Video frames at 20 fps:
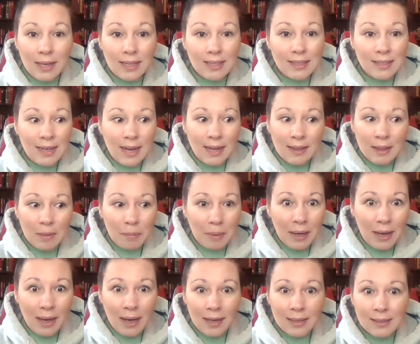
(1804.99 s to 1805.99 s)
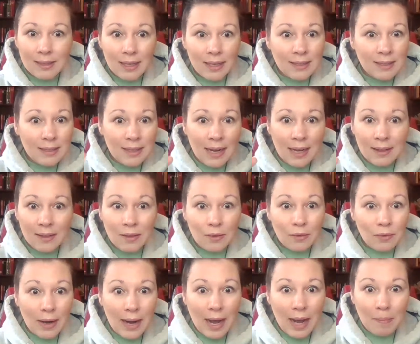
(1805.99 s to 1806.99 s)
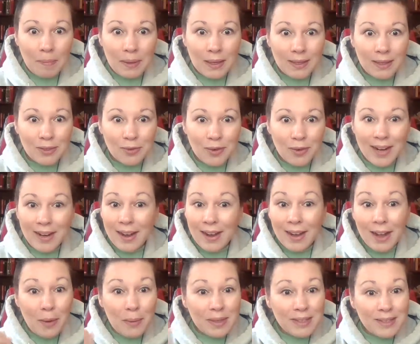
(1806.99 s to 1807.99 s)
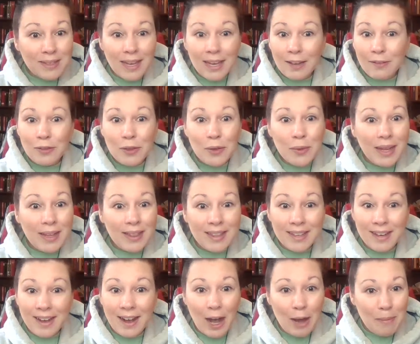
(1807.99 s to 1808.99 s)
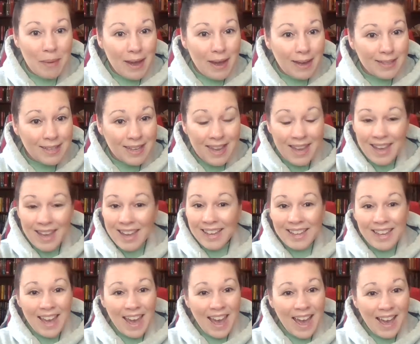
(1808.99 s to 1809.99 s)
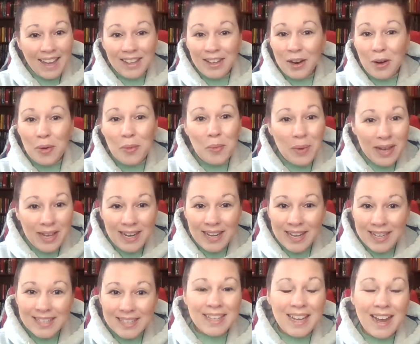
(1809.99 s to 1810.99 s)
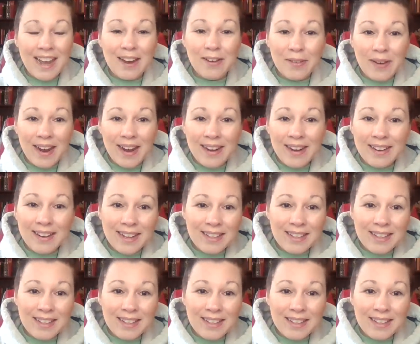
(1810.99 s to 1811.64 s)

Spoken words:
It's not the box. It's not the wrappings, right? I always say, if you get the comics, yay, you're winning today, right?